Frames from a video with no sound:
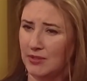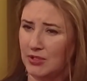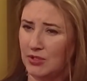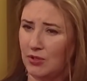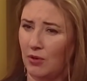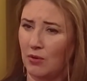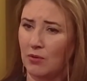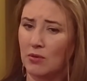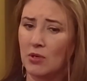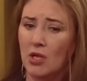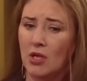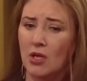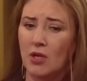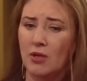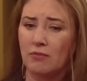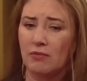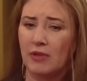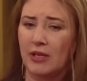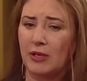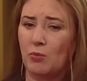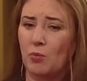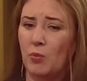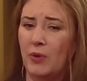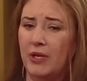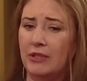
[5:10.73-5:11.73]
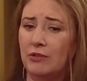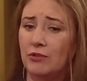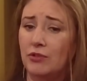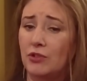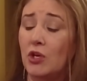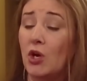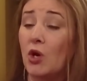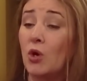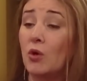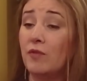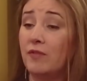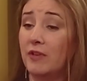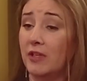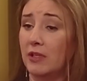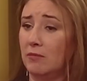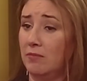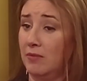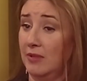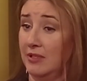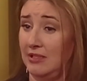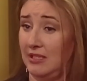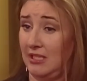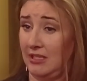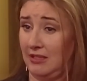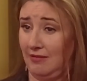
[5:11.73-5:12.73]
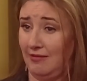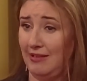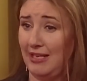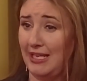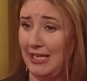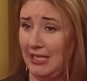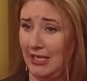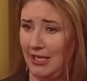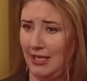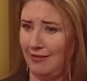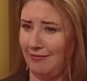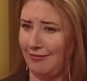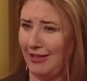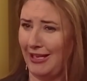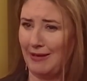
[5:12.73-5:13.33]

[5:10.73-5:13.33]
So like when COVID was hitting,